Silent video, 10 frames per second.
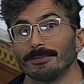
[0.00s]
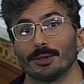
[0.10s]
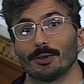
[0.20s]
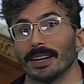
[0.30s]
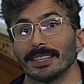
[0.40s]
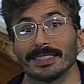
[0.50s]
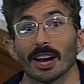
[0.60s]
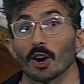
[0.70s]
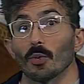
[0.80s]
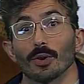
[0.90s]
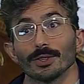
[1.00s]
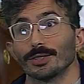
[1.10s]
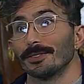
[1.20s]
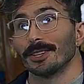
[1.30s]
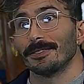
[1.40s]
who created entire worlds
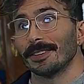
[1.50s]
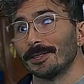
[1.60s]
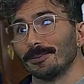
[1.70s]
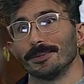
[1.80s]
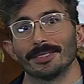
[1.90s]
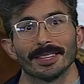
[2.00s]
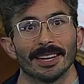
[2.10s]
for their films.